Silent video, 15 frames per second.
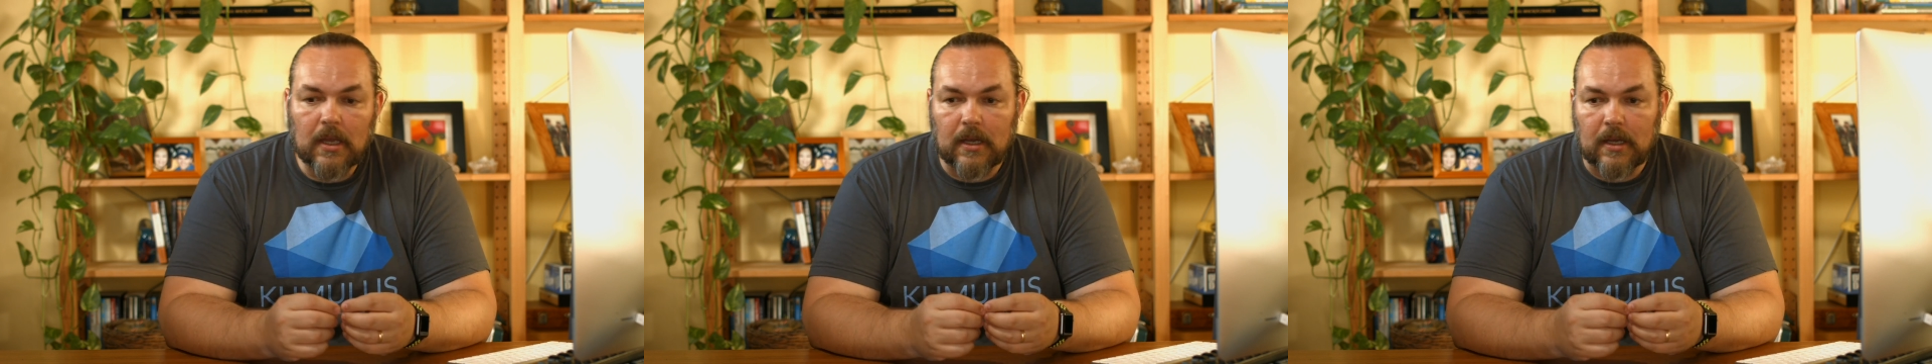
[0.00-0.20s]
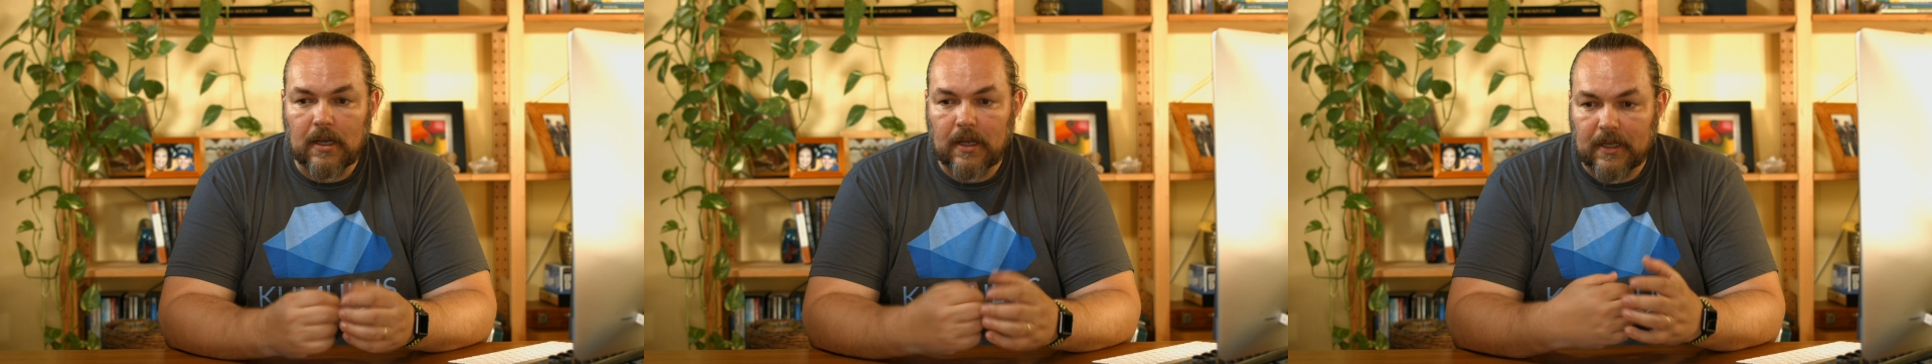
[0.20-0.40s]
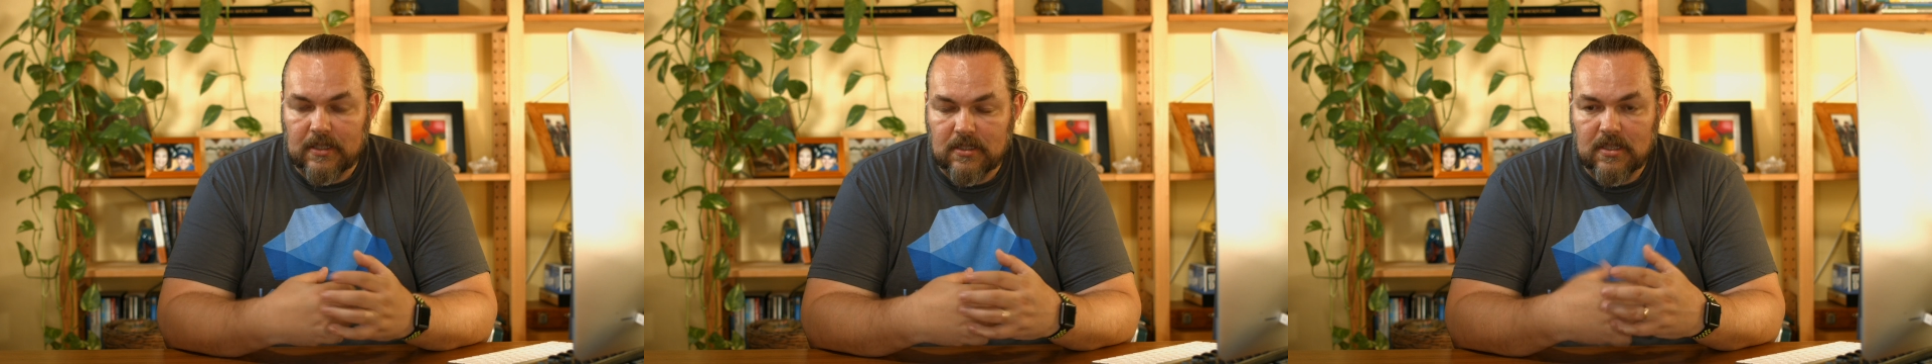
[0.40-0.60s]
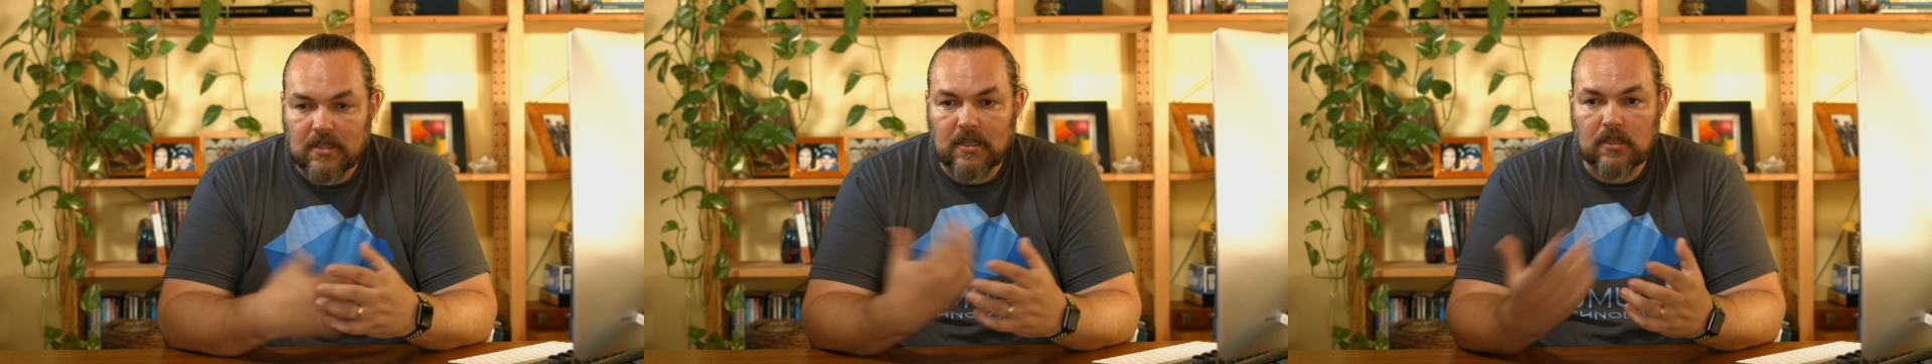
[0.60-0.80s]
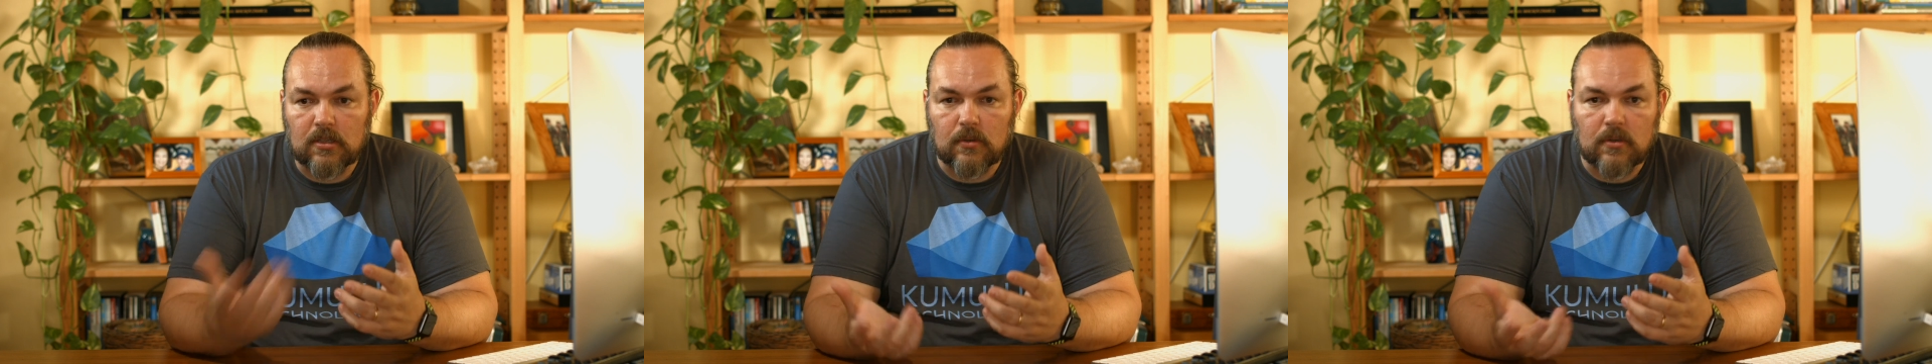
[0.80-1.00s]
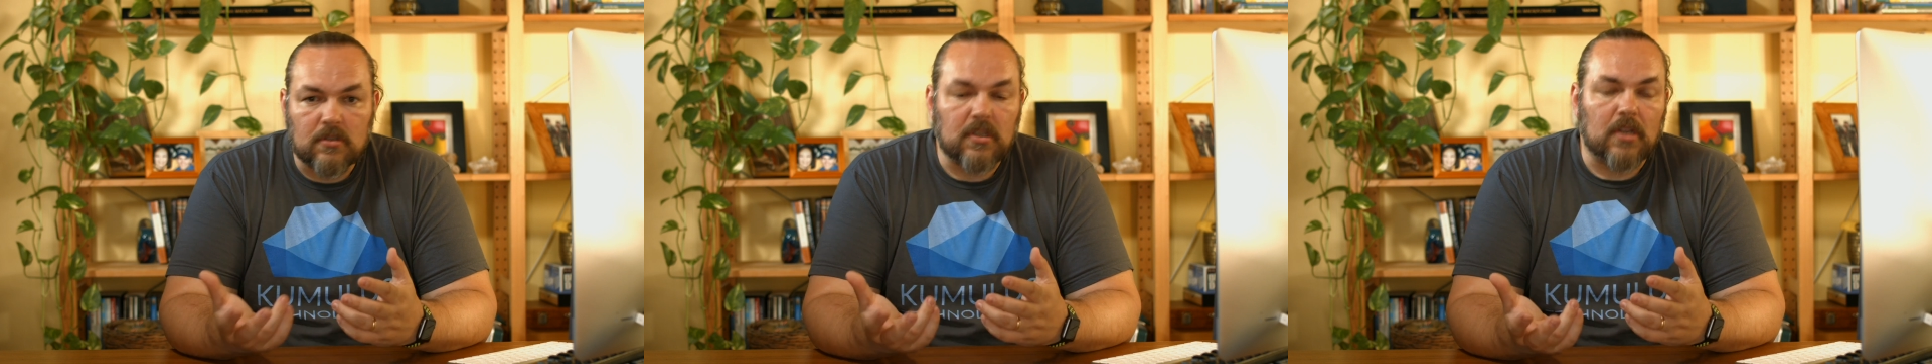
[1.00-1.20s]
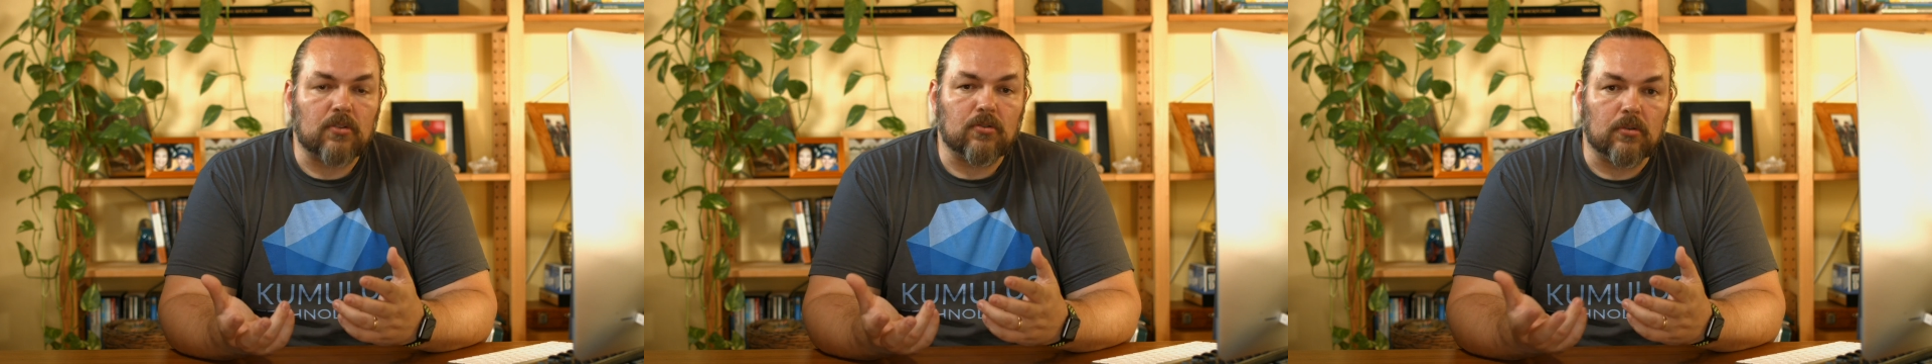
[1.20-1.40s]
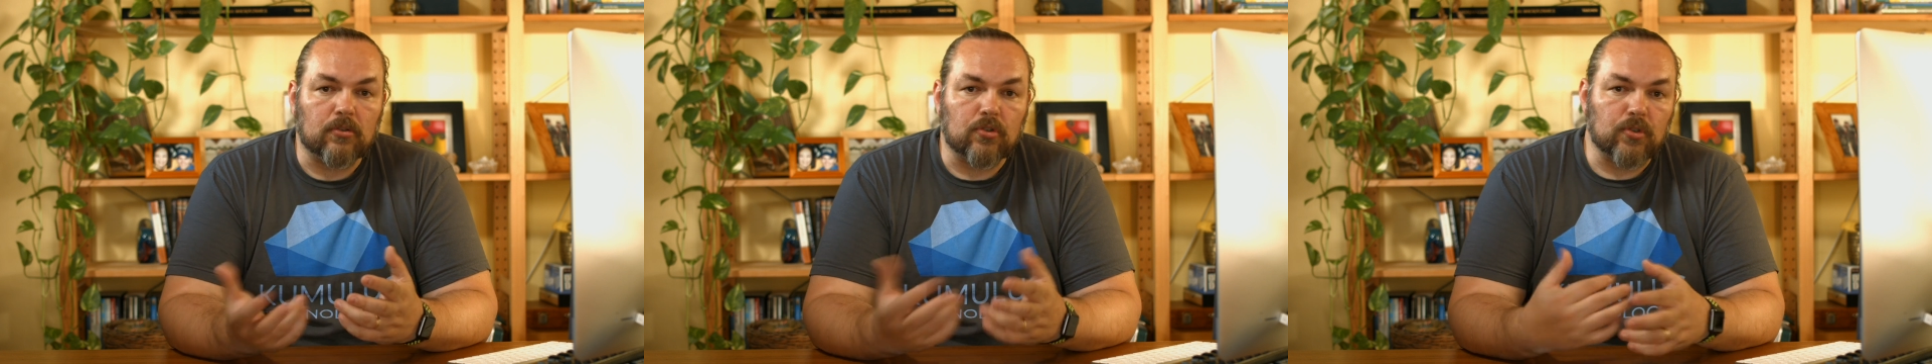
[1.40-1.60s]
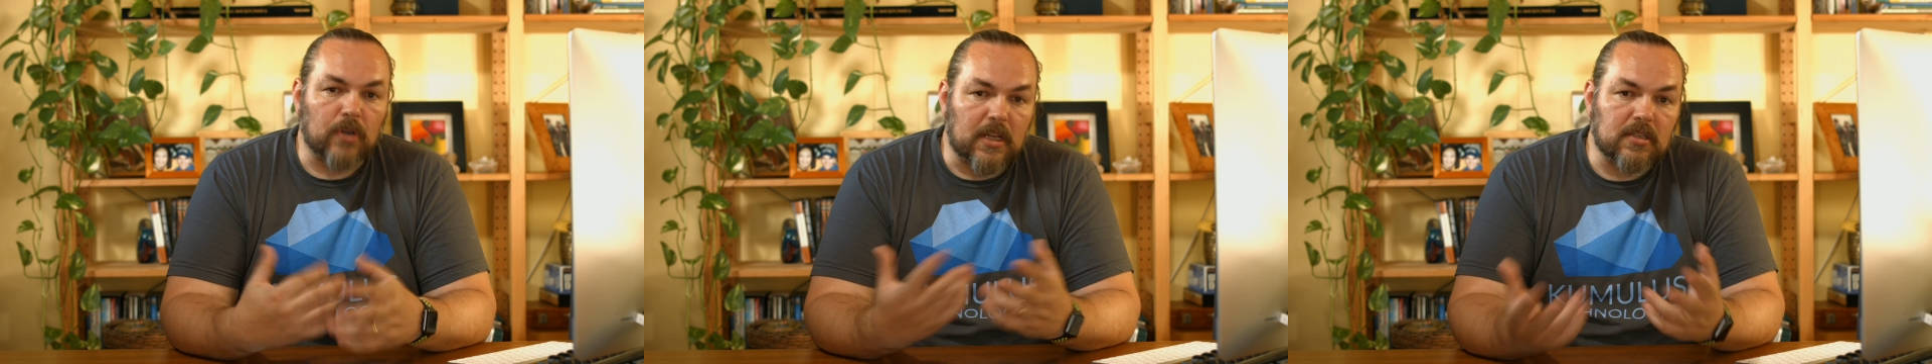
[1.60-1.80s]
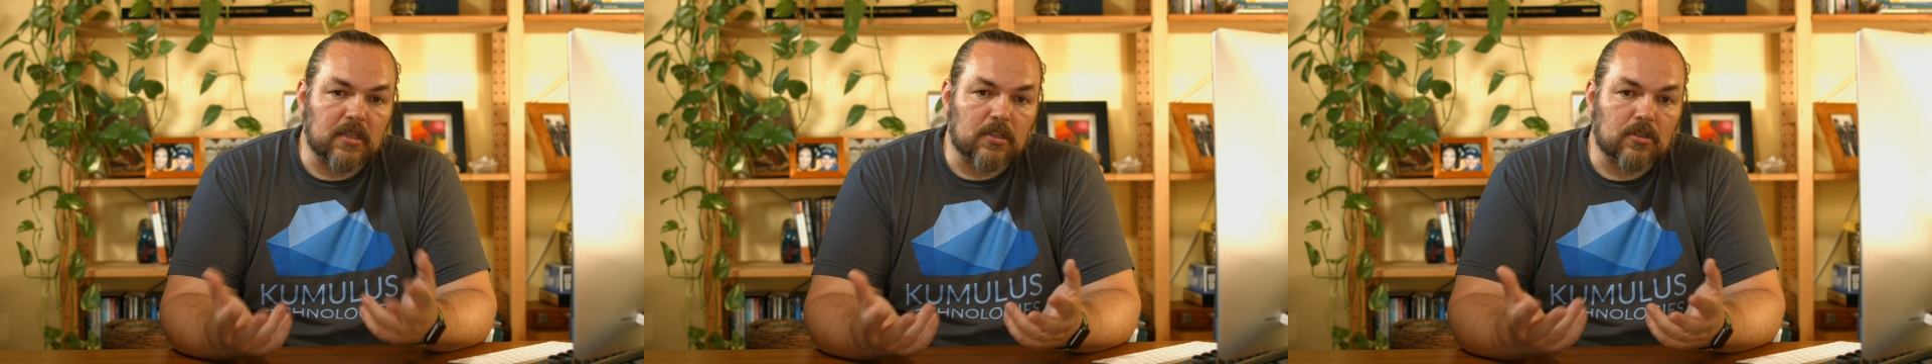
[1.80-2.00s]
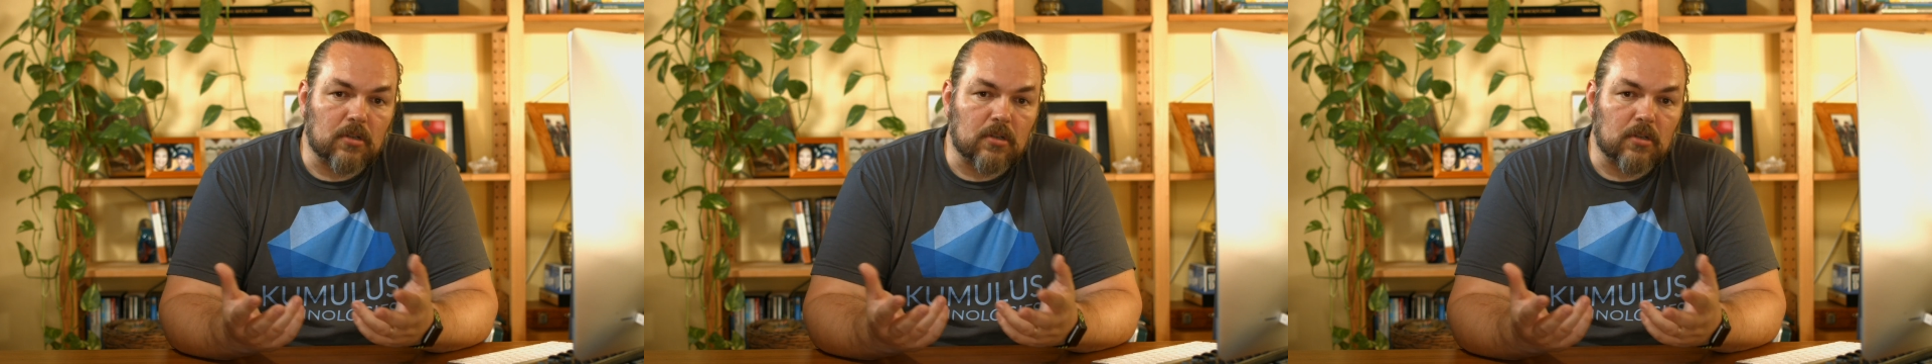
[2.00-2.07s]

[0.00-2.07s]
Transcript: Uh, I can send that to a central tracing